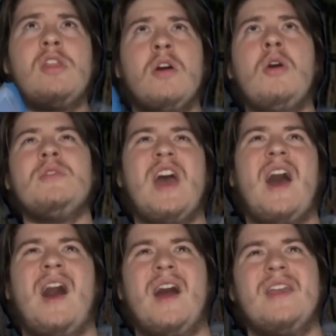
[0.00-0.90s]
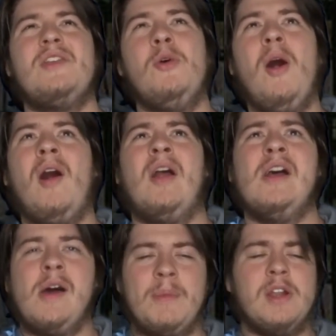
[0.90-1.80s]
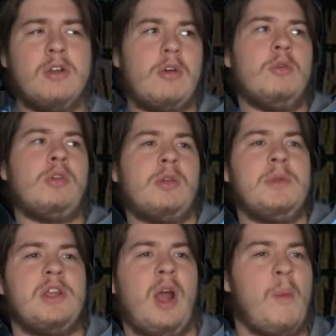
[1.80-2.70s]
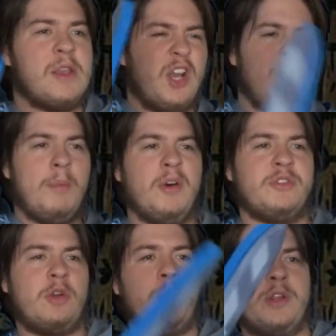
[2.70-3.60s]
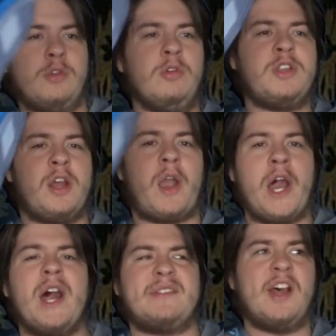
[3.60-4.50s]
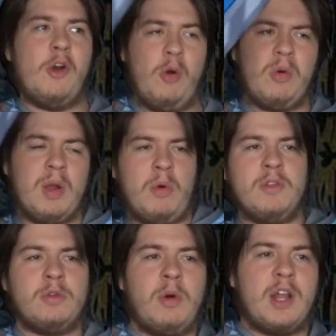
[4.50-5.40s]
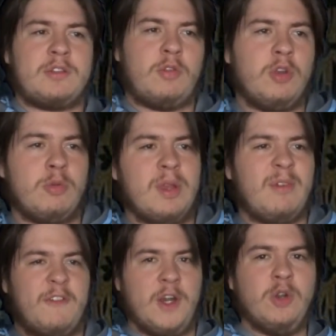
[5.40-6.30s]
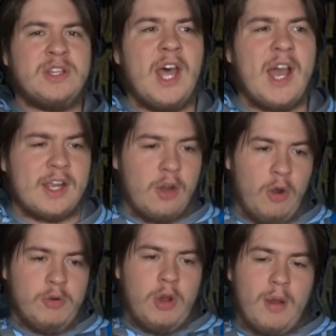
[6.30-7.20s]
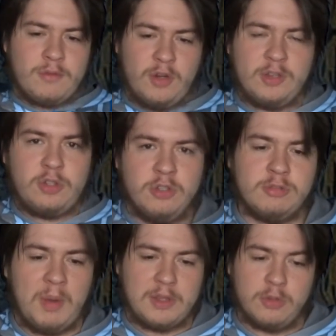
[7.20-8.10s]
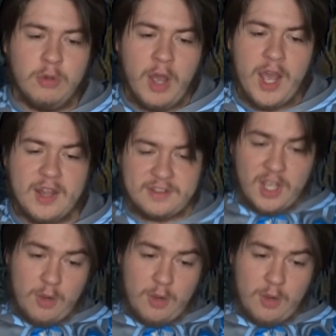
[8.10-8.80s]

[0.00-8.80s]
No, yeah, you are. Oh, look at me, I'm a giant monster with two giant hands. Oh, I wonder what's going to be my final attack. Oh no, I'm going to use my two hands.